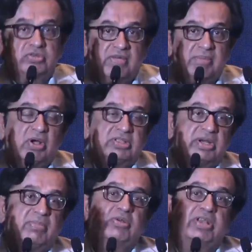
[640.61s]
So why bother
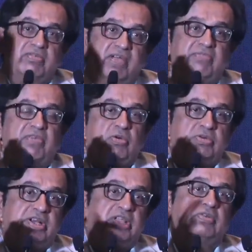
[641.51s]
about and why flout
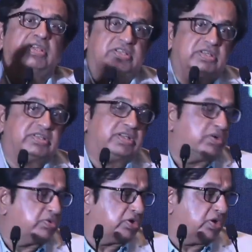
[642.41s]
the regulations and
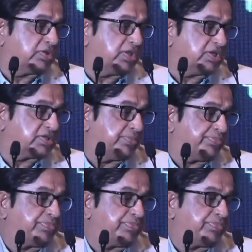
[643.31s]
do the wrong things?